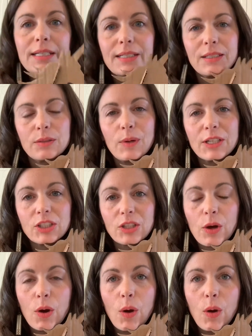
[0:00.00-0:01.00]
watch the
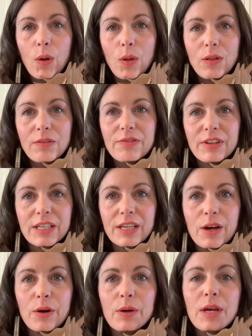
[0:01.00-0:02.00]
whole
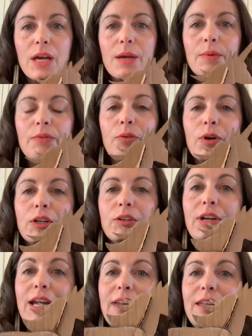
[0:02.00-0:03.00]
video before
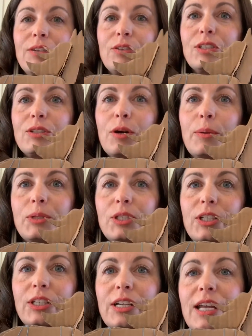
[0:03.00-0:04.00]
creating your
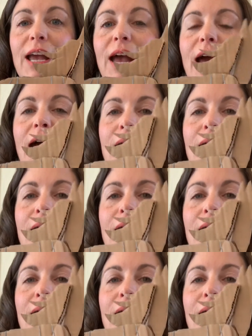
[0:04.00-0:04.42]
sculpture and